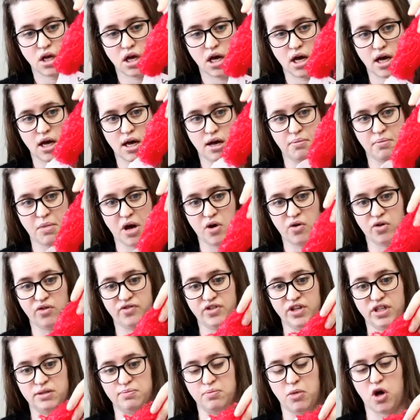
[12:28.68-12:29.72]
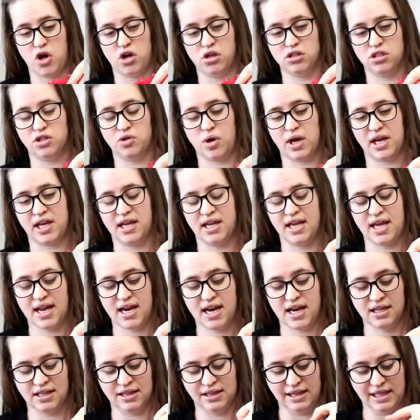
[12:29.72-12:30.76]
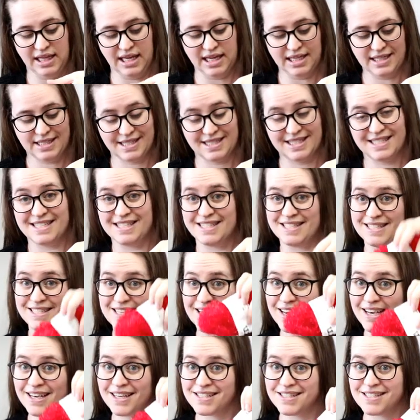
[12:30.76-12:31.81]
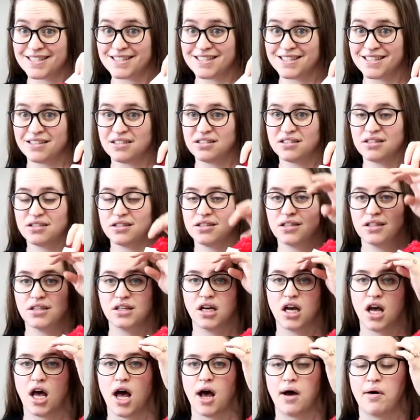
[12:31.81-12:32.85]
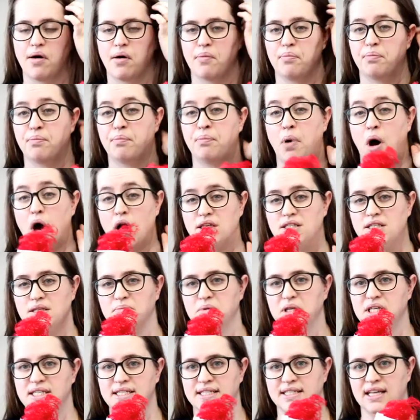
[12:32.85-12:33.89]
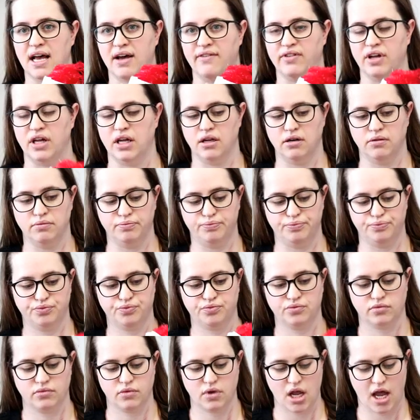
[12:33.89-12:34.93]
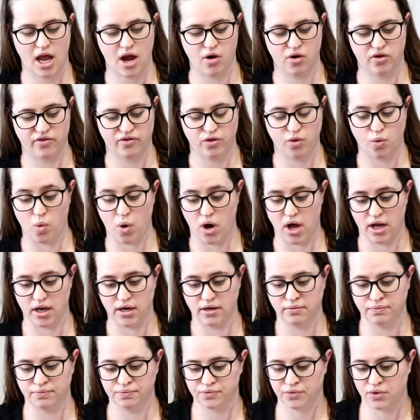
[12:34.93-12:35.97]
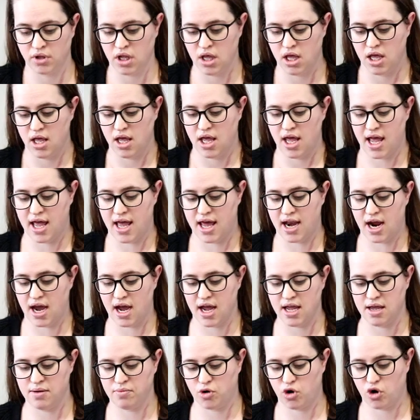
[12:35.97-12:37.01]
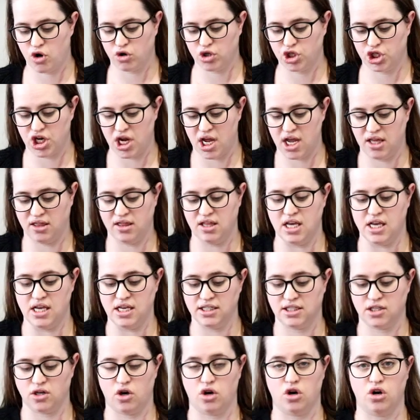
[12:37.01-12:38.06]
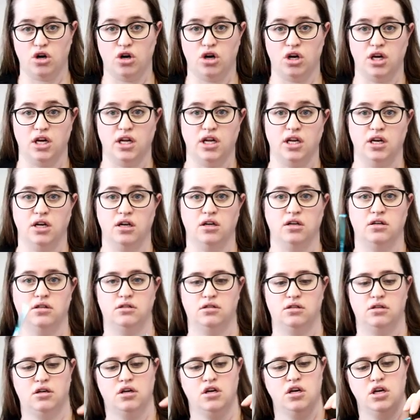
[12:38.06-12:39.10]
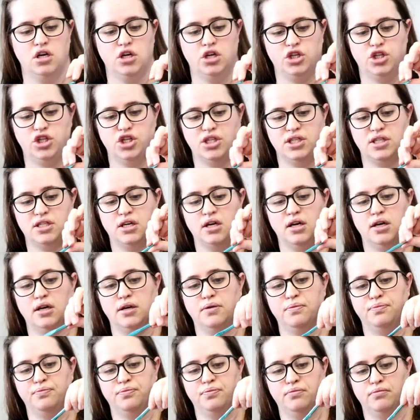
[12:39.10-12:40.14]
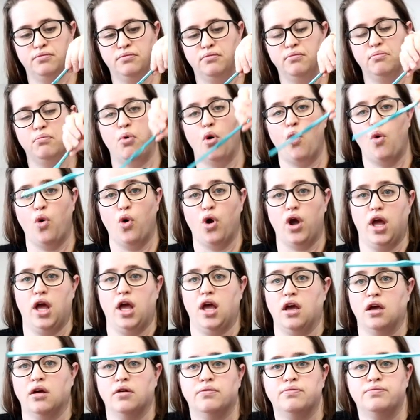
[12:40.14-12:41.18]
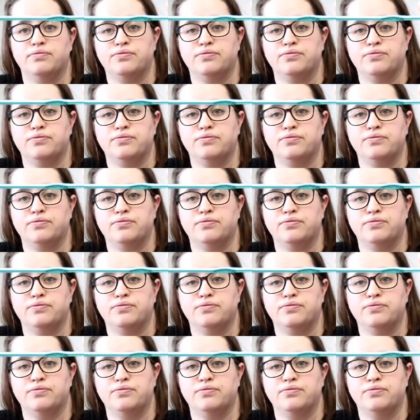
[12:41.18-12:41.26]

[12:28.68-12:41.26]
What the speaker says: out of this ball, so I can get at least 6, possibly 7 out of the one. And I am crocheting these on just a boy